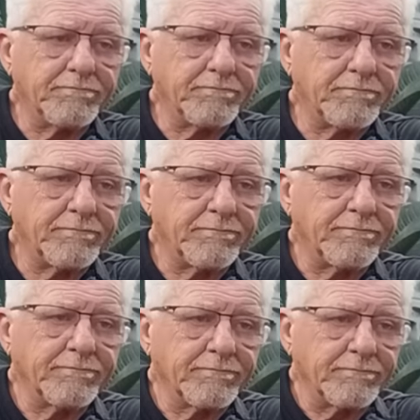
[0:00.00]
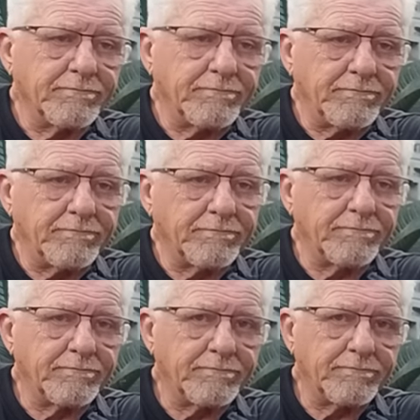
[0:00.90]

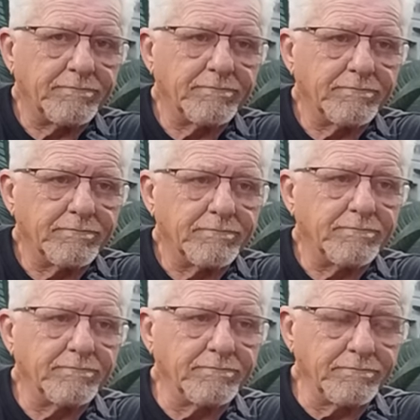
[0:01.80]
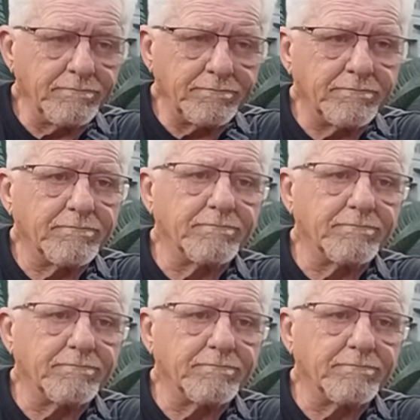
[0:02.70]
(silent)